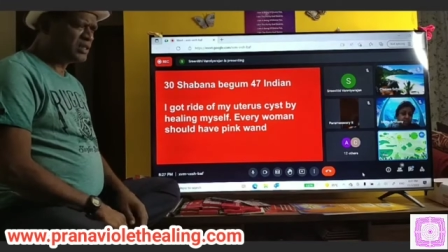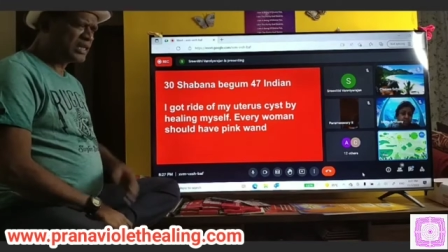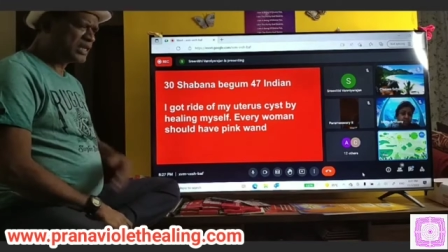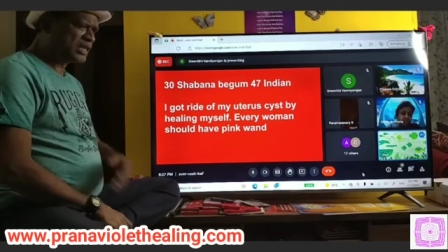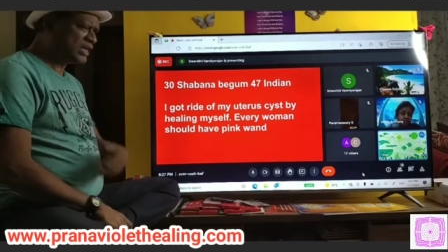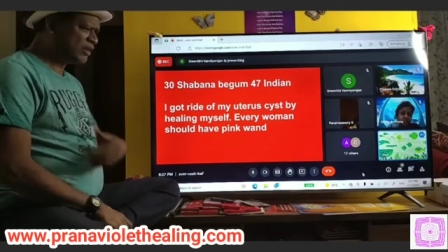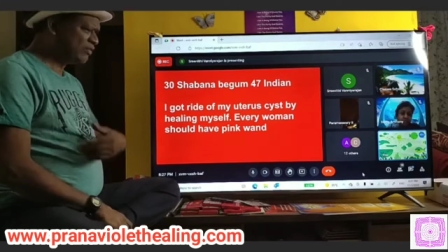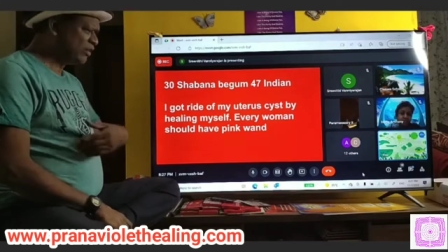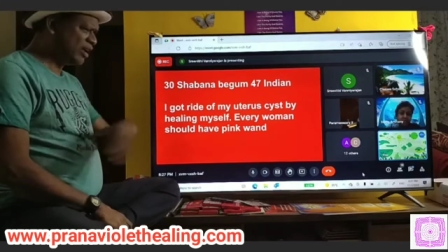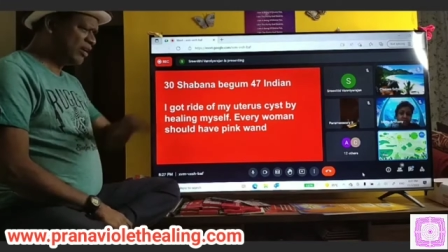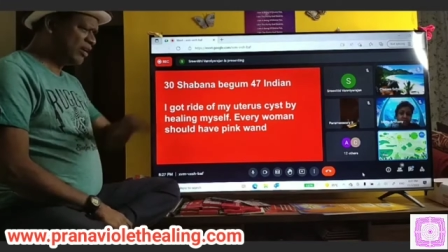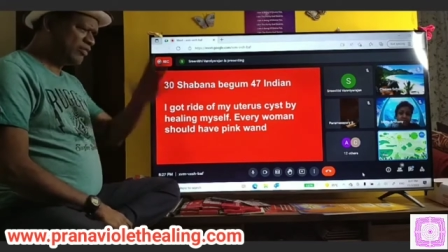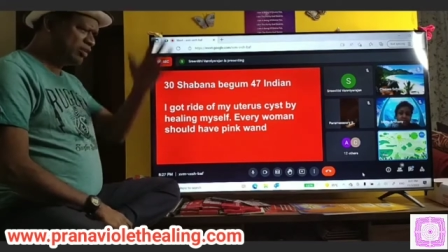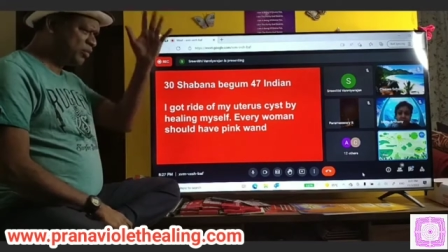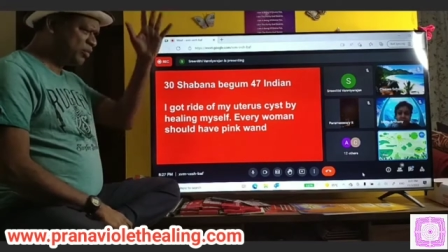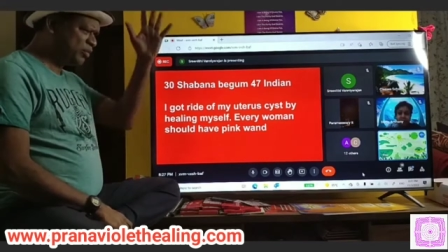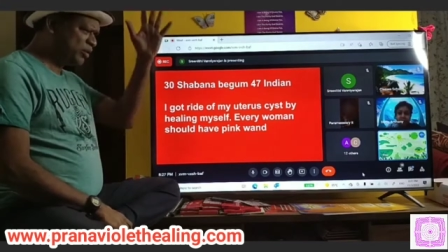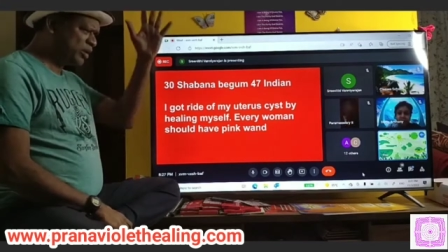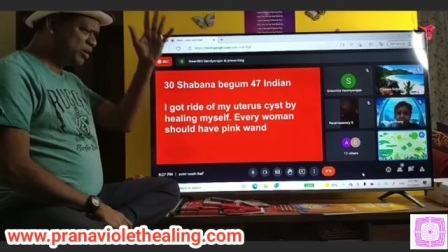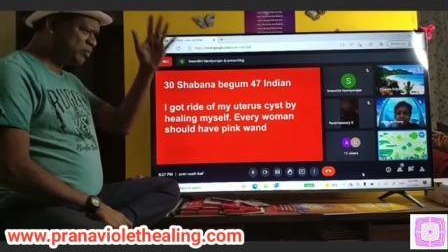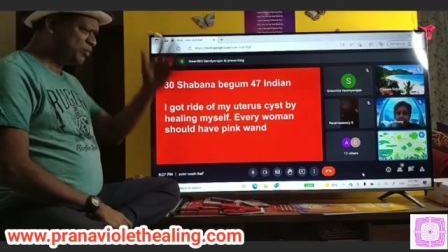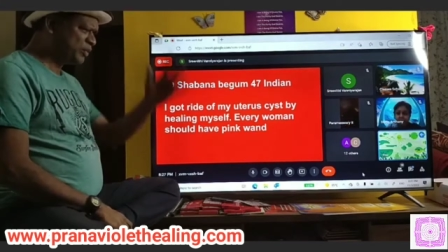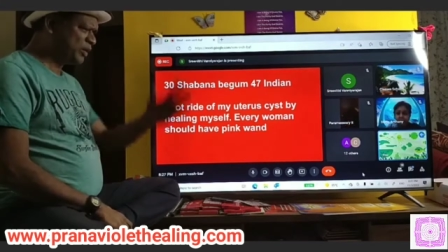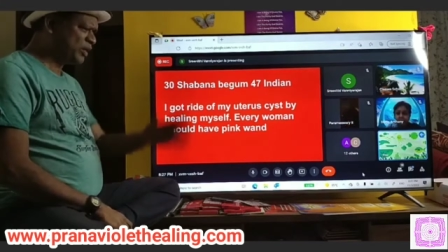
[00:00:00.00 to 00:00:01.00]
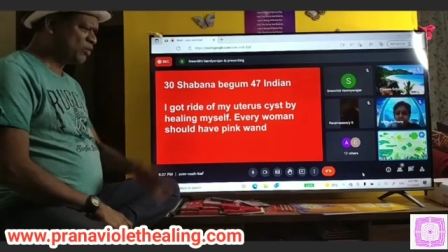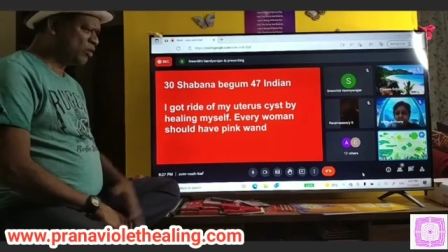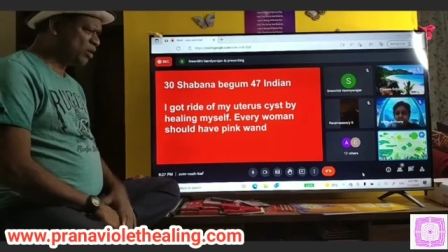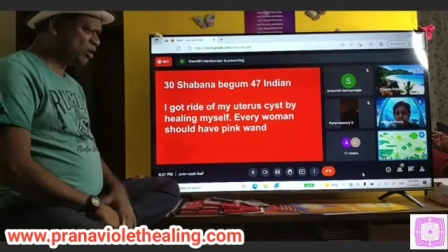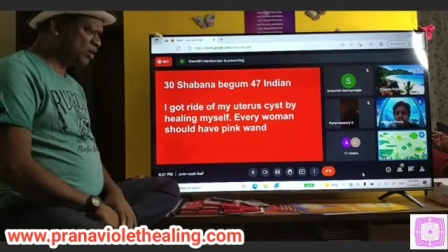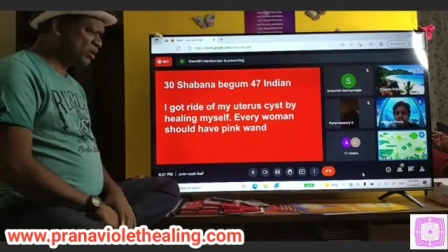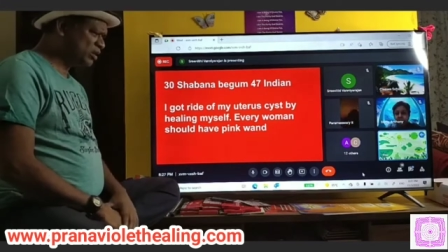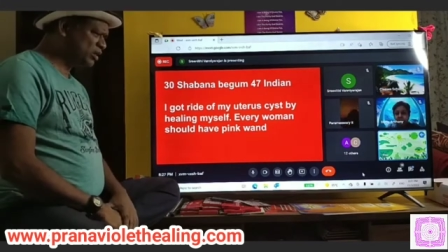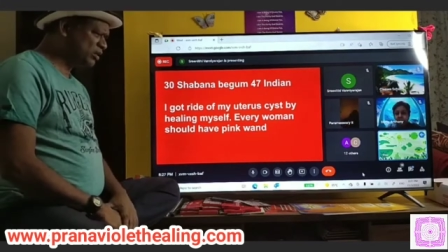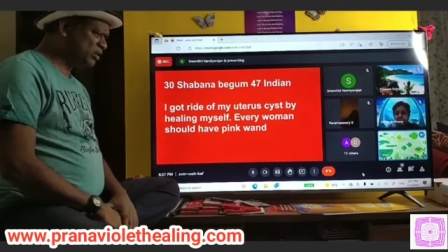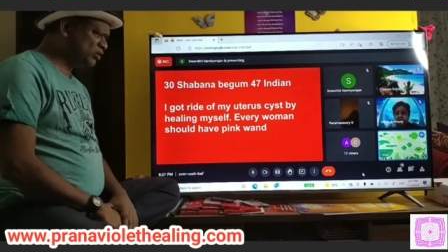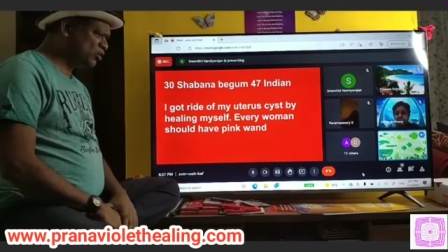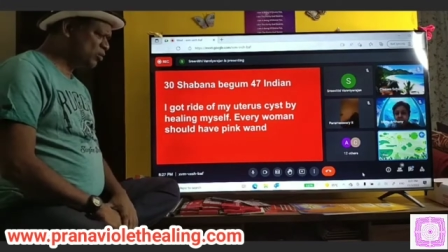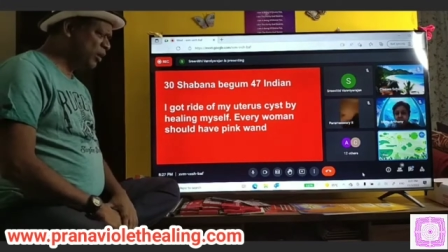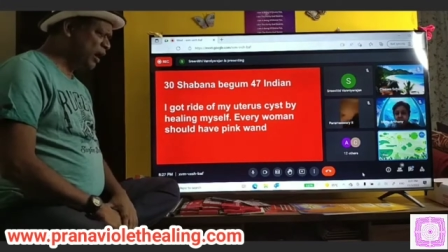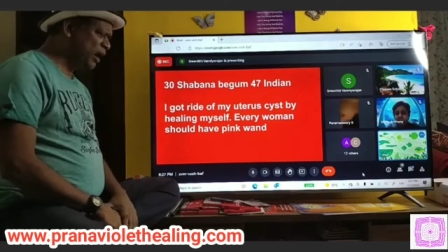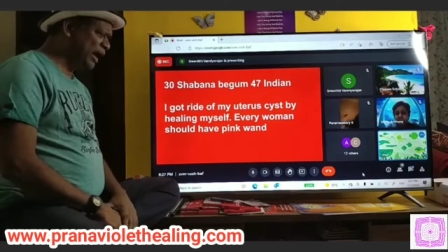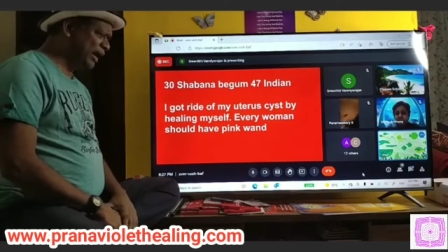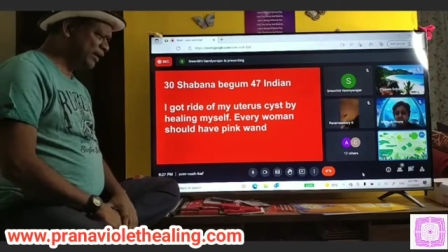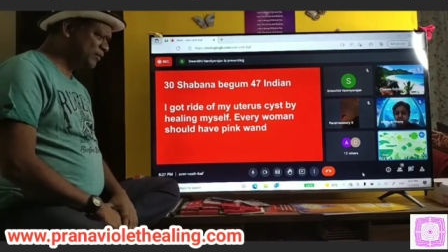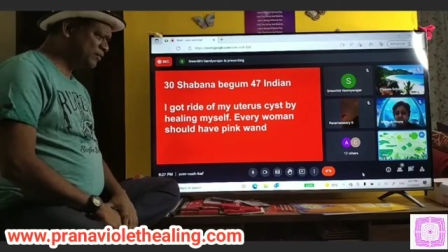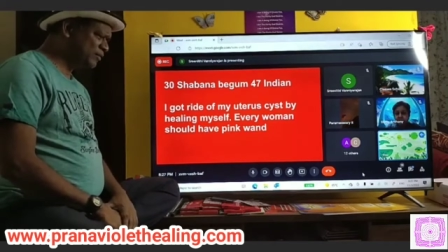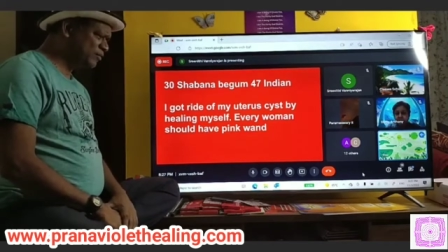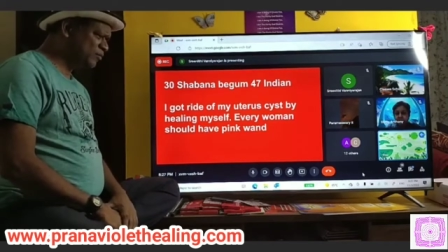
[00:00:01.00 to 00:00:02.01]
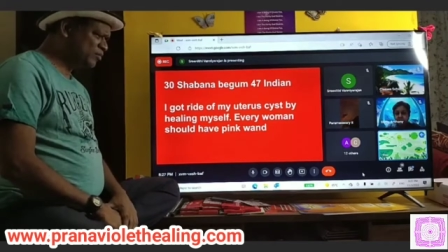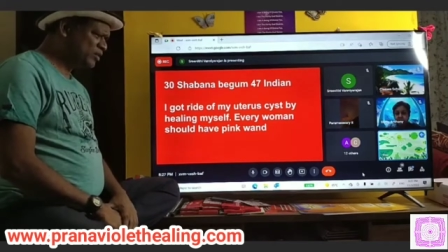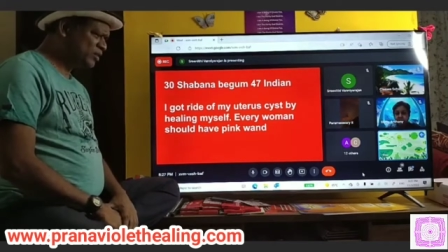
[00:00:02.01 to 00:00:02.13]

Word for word: I gave everybody a pink one in Dubai.